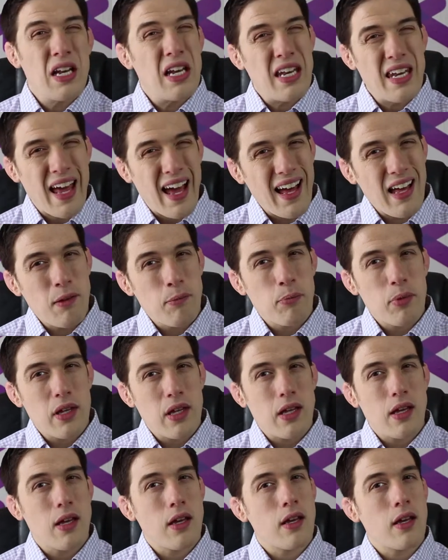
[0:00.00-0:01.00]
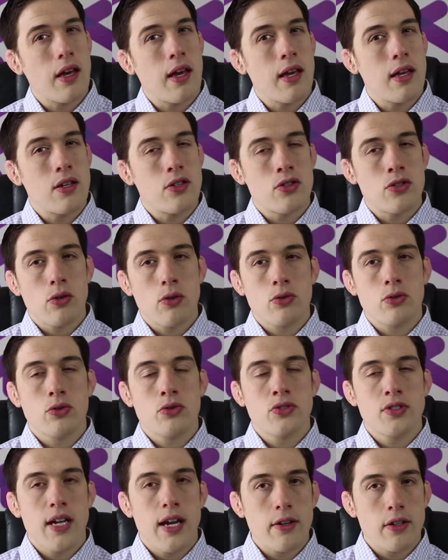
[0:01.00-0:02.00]
not being a social
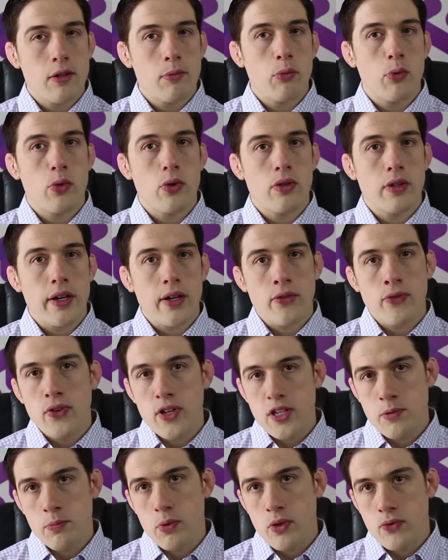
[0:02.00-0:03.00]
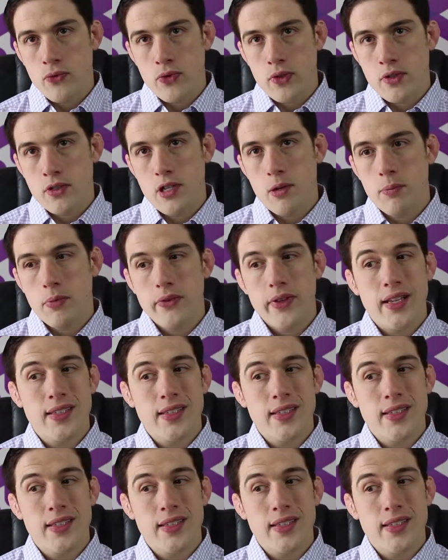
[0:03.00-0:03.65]
sounding board like Facebook, for example.